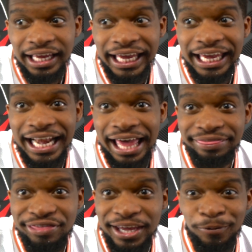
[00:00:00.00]
And I
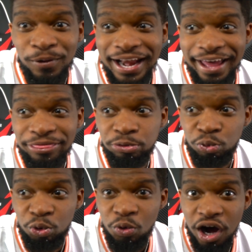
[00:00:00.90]
think when I
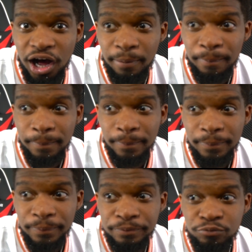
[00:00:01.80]
threw up,
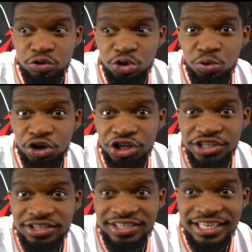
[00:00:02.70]
you could
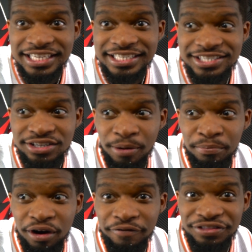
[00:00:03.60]
see
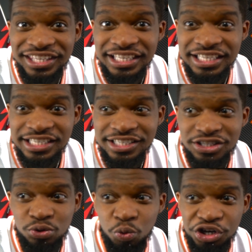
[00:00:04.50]
some of the
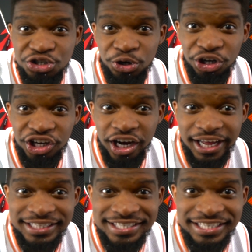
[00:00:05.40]
Swisher
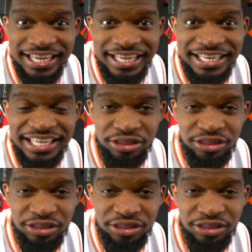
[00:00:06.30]
guts in the